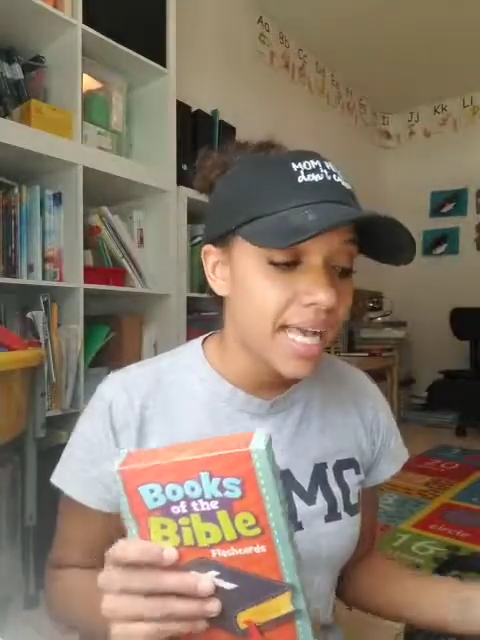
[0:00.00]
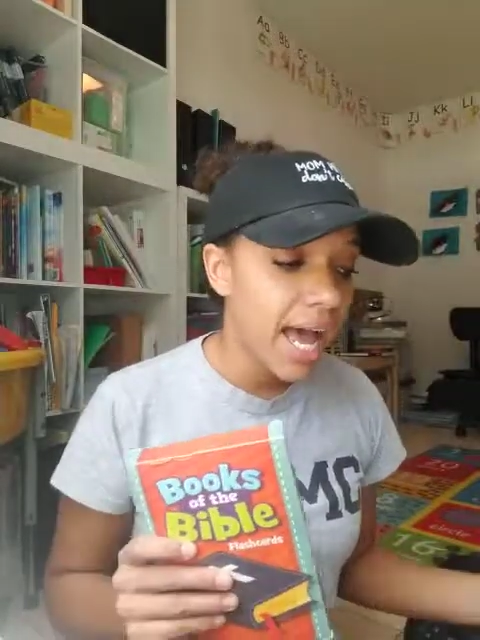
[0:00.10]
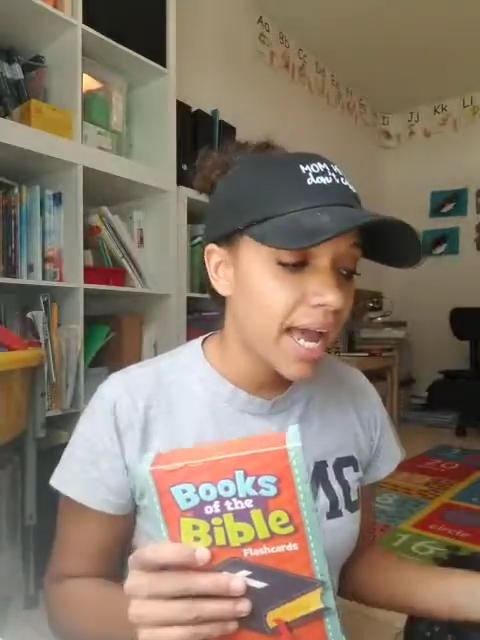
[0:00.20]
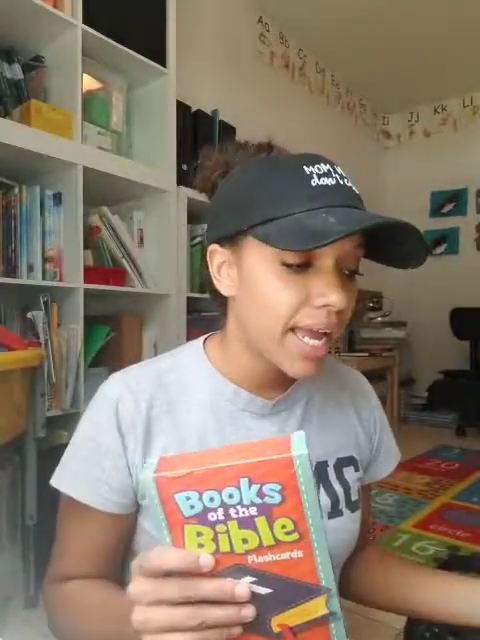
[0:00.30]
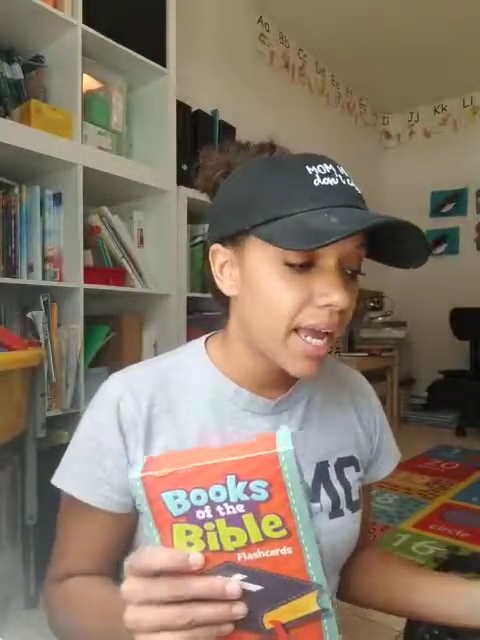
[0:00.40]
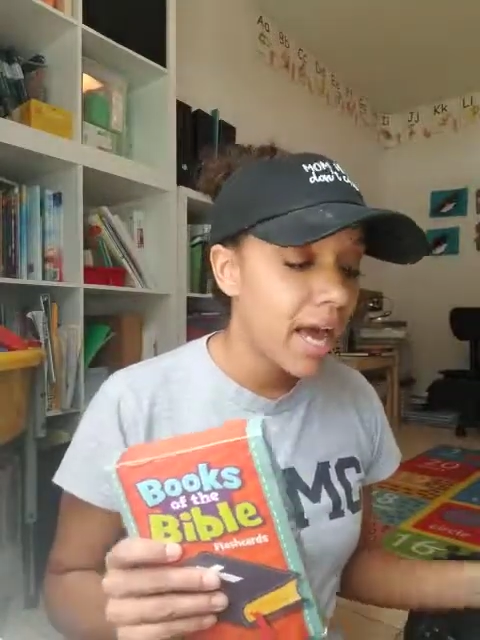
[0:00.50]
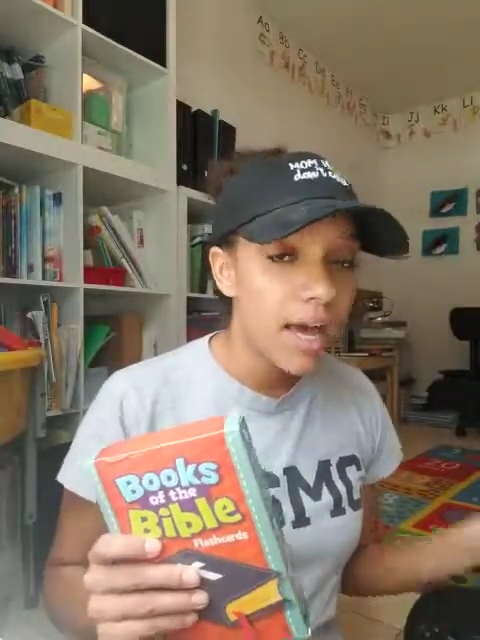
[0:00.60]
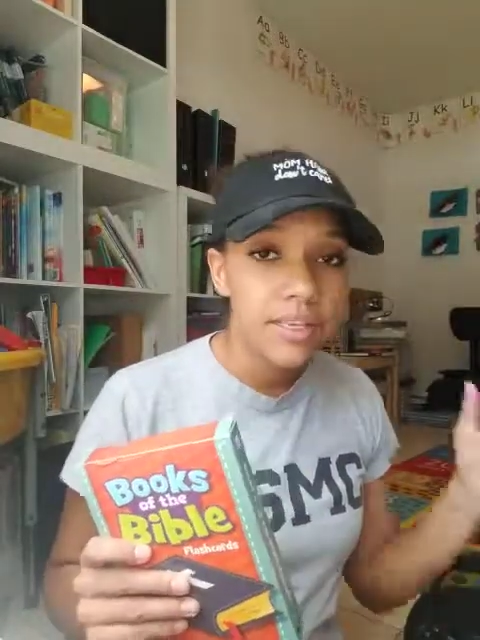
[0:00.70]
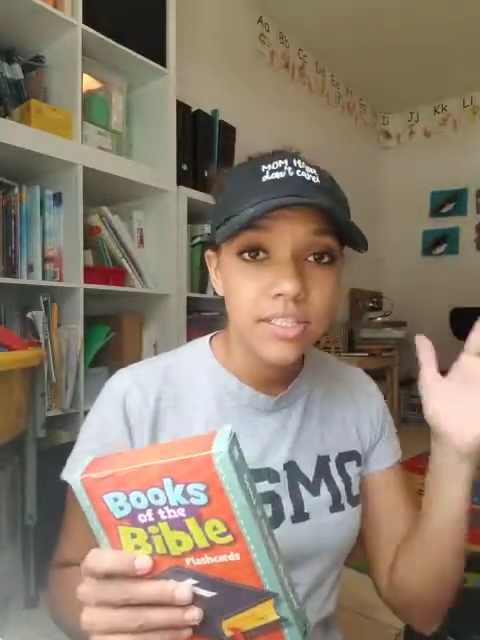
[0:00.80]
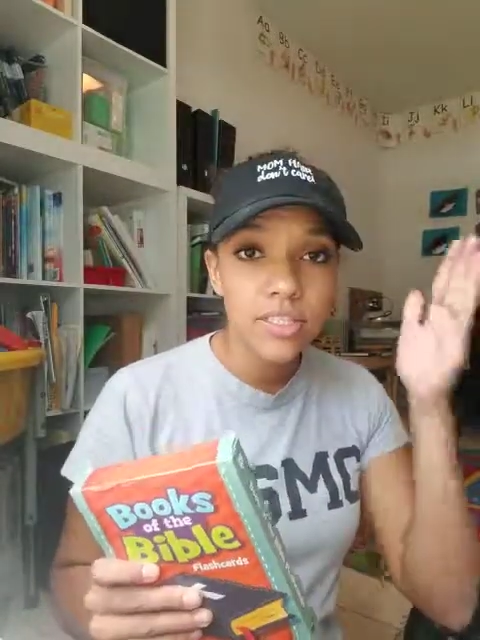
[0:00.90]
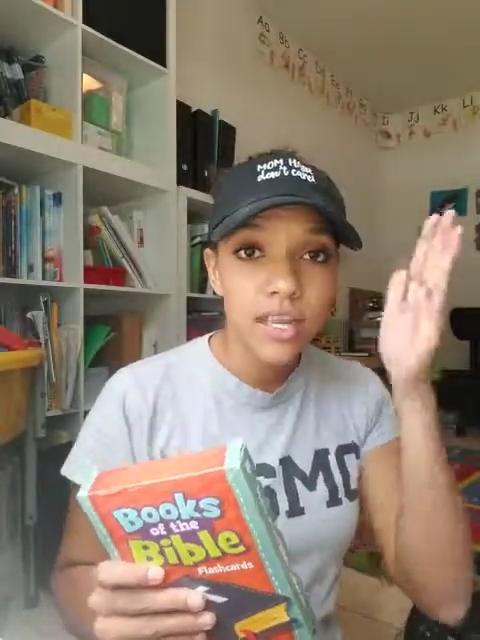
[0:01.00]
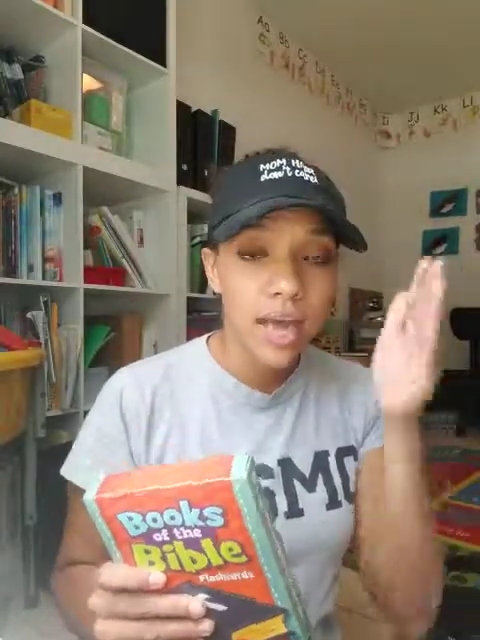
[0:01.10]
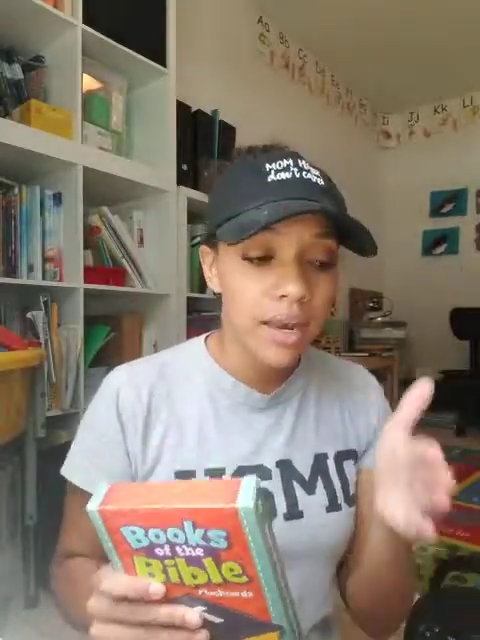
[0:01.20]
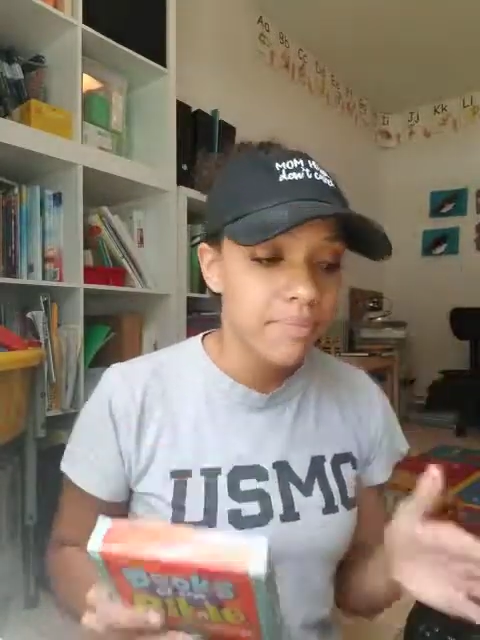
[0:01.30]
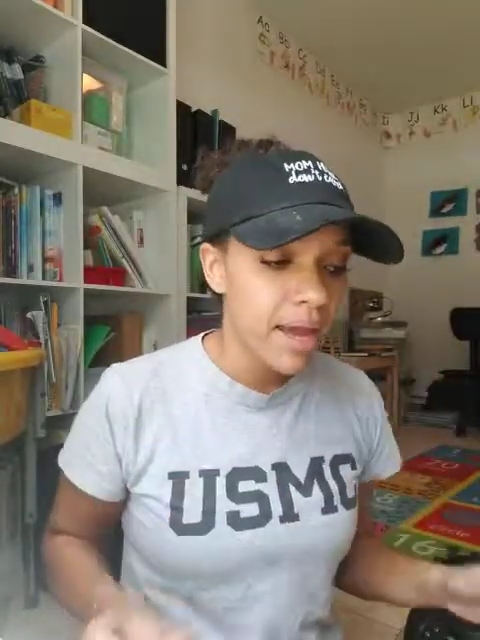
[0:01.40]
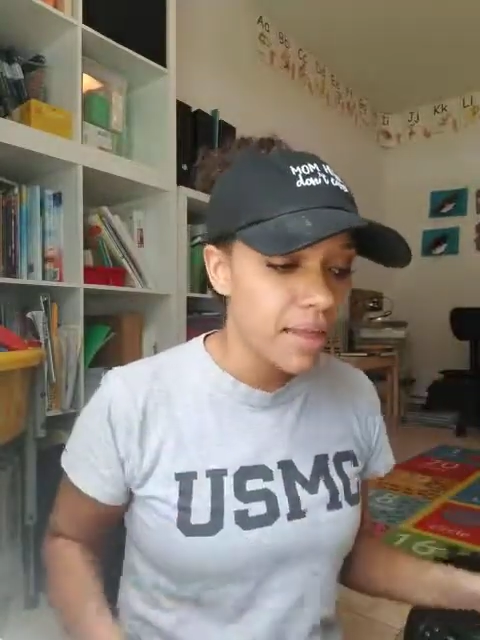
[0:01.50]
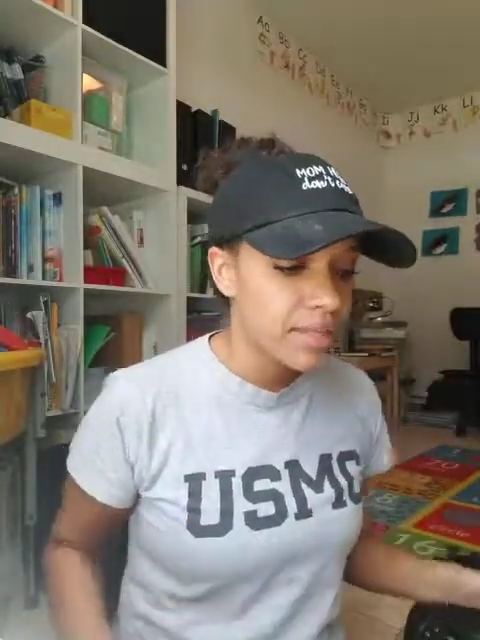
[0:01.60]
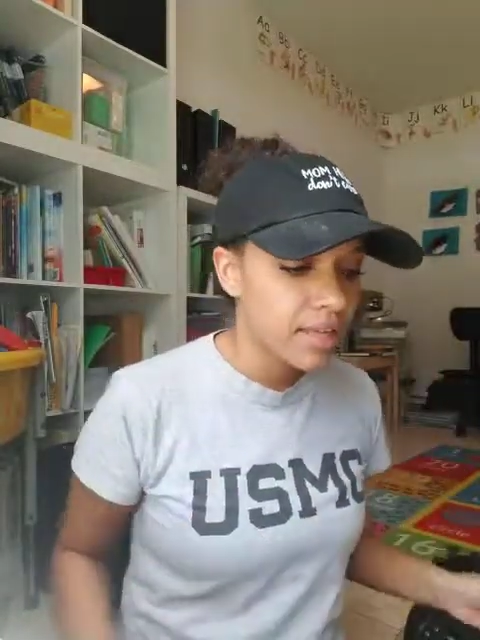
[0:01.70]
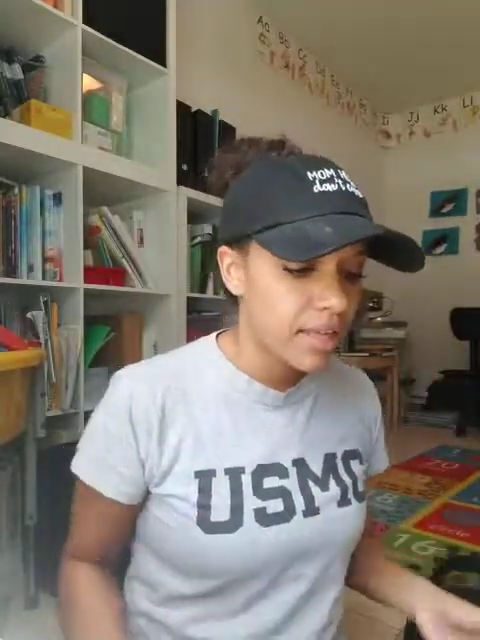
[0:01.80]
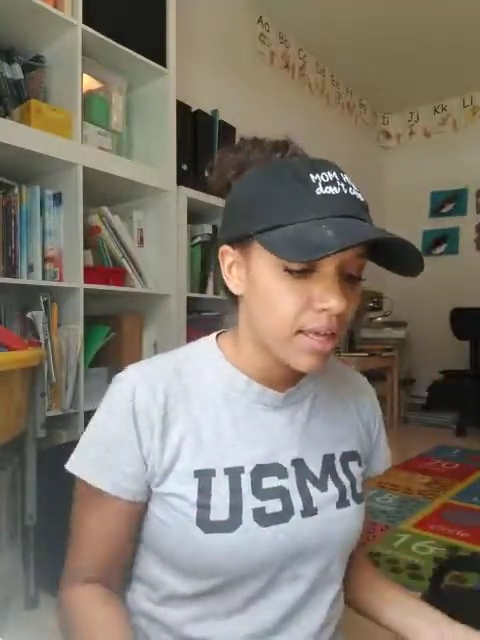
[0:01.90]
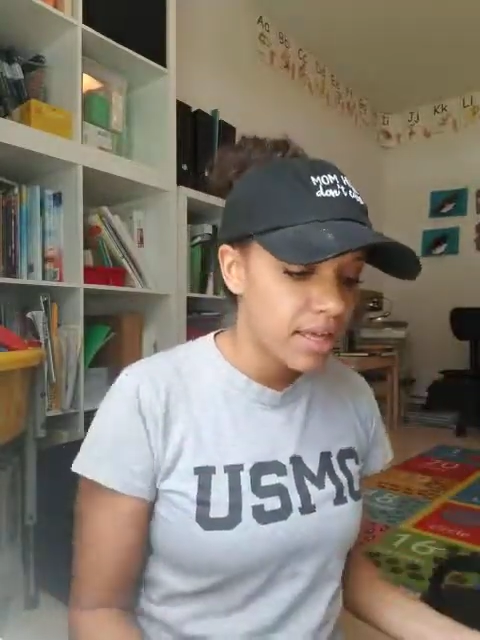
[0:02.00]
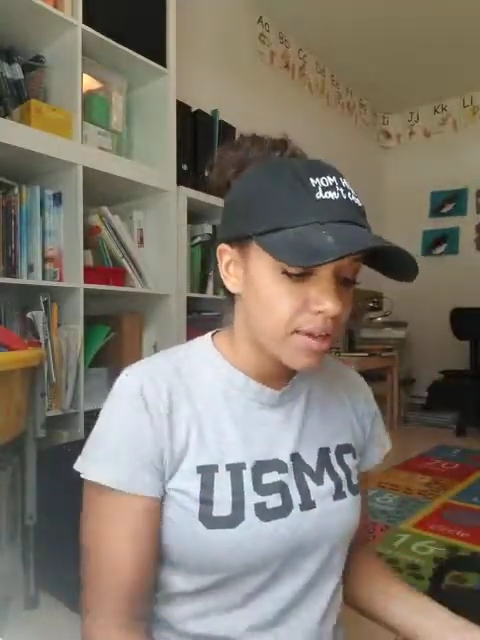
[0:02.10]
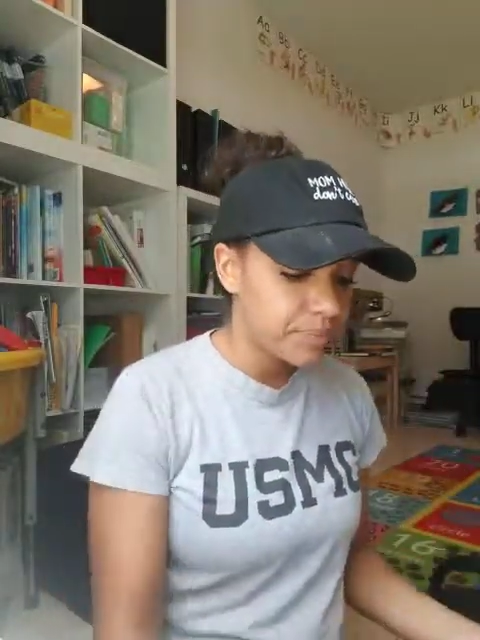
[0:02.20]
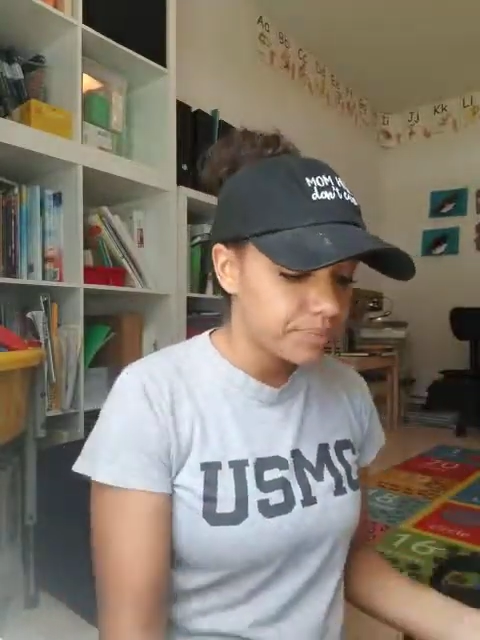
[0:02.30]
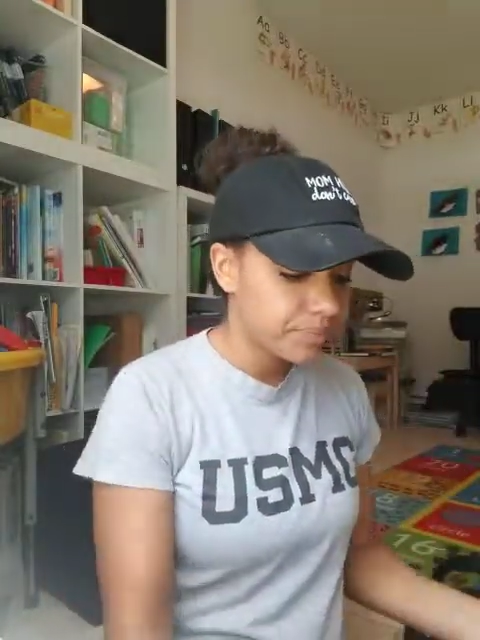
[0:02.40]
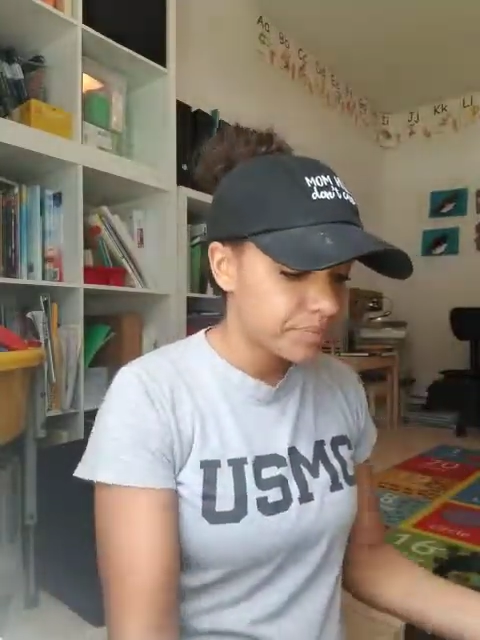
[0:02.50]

I unbound the